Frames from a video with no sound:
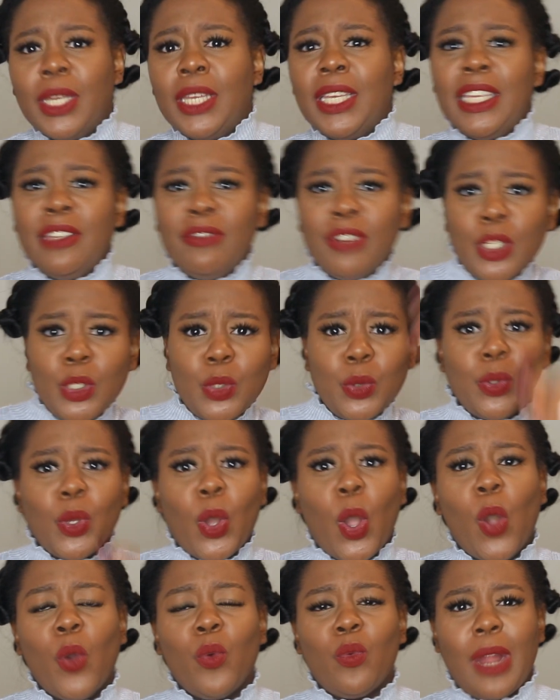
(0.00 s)
even do the
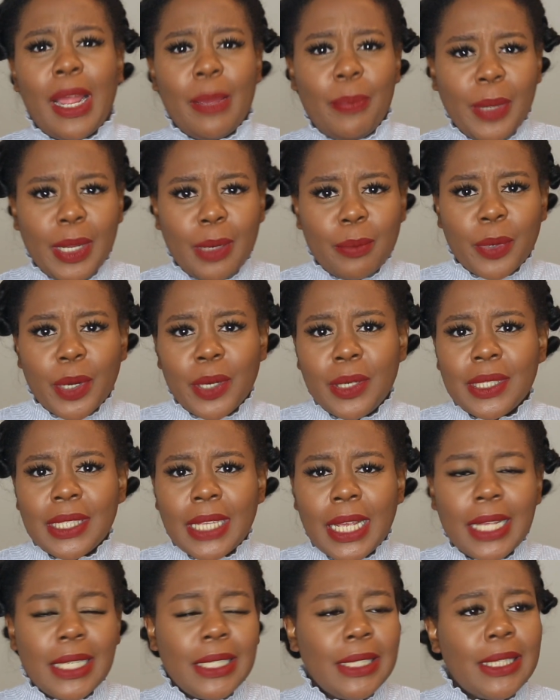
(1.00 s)
whole wrapping
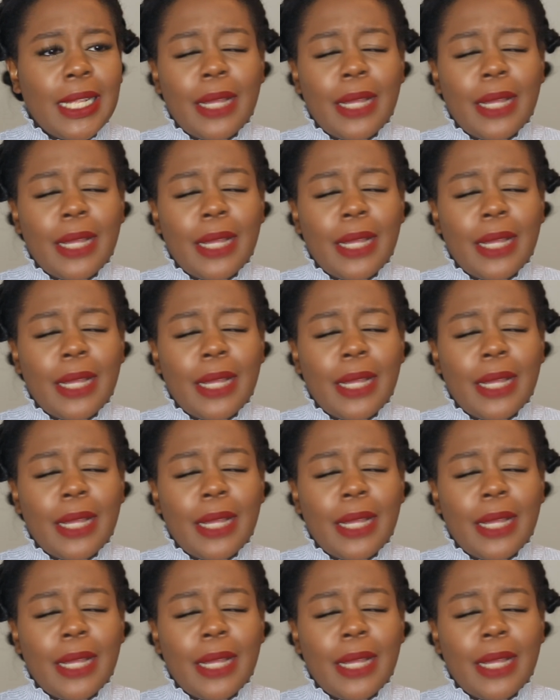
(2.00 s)
process,